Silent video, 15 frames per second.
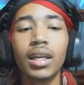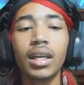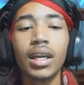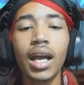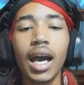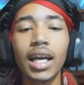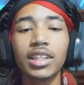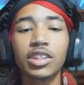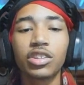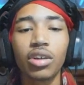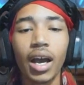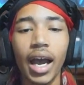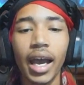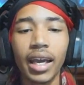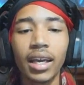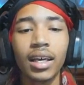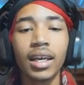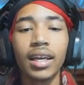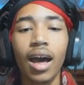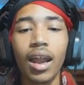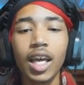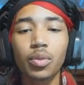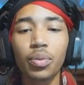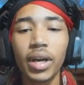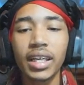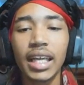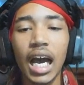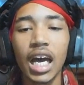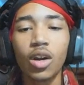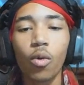Nice try. Now let's
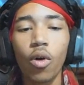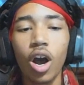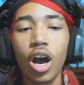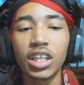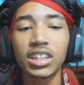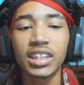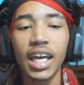bring down the wall,